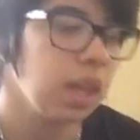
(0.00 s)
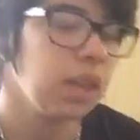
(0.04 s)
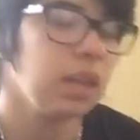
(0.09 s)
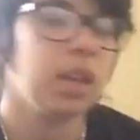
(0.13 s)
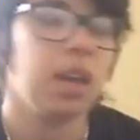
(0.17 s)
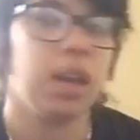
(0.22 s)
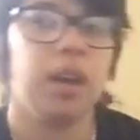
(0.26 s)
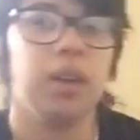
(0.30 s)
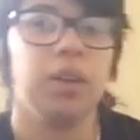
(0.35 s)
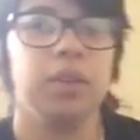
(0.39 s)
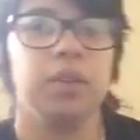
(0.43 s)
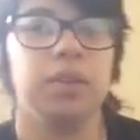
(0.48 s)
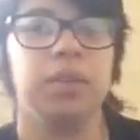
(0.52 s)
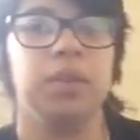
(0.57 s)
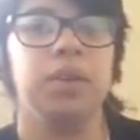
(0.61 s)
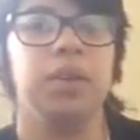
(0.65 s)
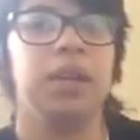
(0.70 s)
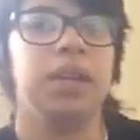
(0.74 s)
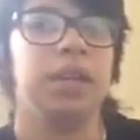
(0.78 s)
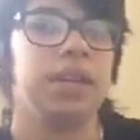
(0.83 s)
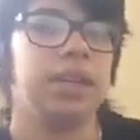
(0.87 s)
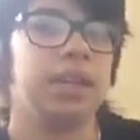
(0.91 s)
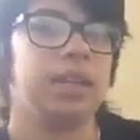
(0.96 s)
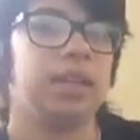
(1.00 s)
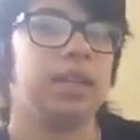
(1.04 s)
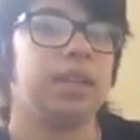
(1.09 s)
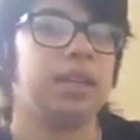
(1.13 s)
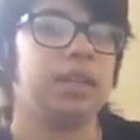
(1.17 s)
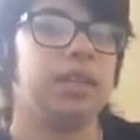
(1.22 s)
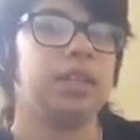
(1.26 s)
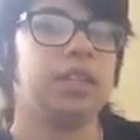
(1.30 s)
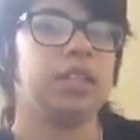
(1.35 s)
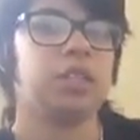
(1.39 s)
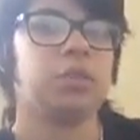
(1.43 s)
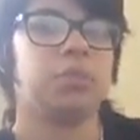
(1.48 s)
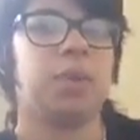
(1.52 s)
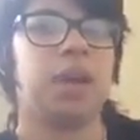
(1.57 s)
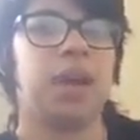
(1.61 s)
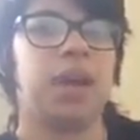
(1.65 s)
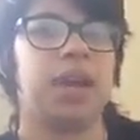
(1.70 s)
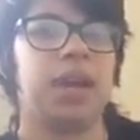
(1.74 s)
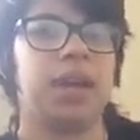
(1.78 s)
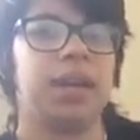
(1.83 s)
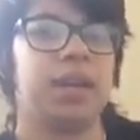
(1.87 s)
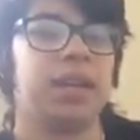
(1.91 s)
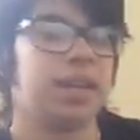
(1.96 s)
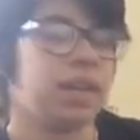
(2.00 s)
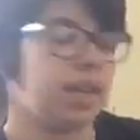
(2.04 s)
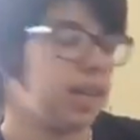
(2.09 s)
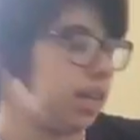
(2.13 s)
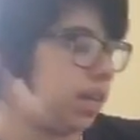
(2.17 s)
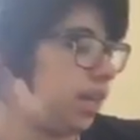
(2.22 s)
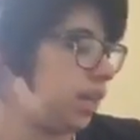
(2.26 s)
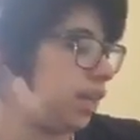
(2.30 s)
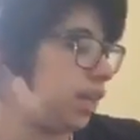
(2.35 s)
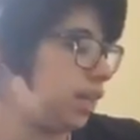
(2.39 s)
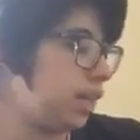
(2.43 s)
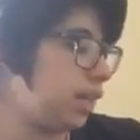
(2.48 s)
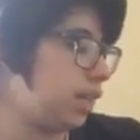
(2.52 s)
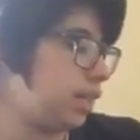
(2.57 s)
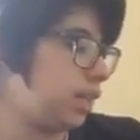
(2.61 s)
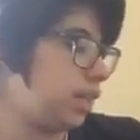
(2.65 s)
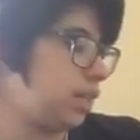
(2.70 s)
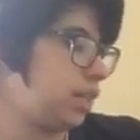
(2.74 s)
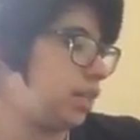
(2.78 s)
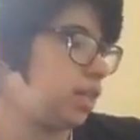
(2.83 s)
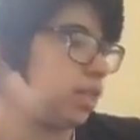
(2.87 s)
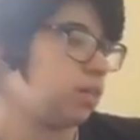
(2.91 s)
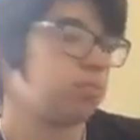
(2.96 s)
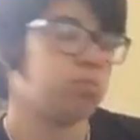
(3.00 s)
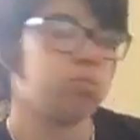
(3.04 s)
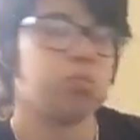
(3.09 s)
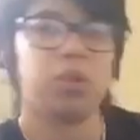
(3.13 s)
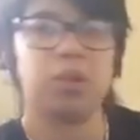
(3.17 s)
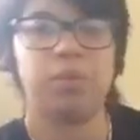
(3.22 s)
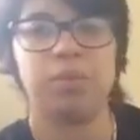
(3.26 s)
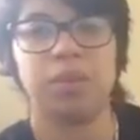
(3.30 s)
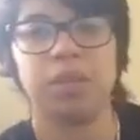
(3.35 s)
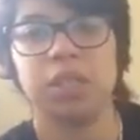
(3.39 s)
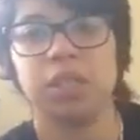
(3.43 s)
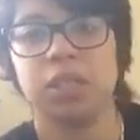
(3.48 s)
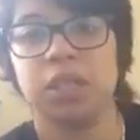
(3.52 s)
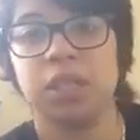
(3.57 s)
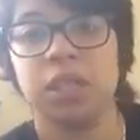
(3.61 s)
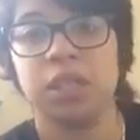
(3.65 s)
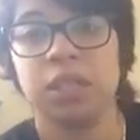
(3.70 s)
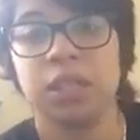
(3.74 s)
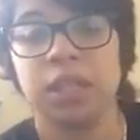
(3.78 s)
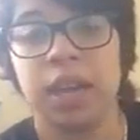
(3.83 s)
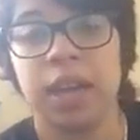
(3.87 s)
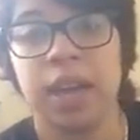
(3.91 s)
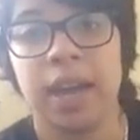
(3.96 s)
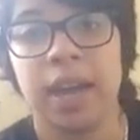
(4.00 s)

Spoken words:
Now, in this bag is pretty much things I